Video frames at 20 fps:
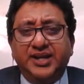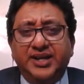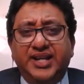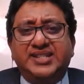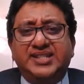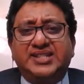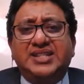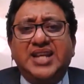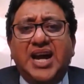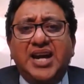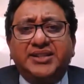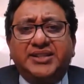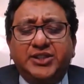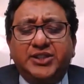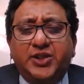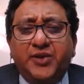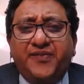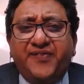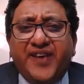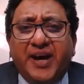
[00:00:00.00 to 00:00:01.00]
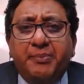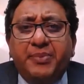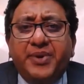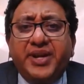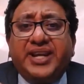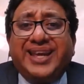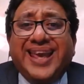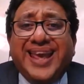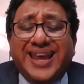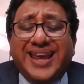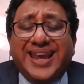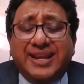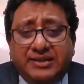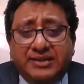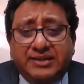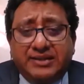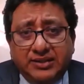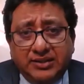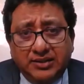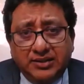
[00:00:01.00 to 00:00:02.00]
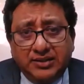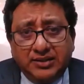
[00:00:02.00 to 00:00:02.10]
they started to fabricate